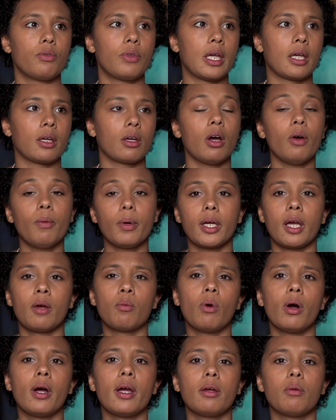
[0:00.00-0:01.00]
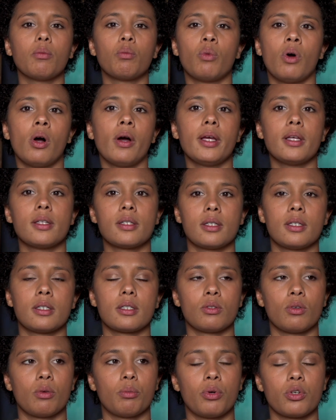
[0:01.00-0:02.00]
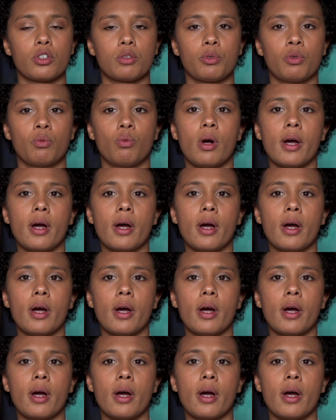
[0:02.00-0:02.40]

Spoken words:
think, oh, okay, why is this not possible?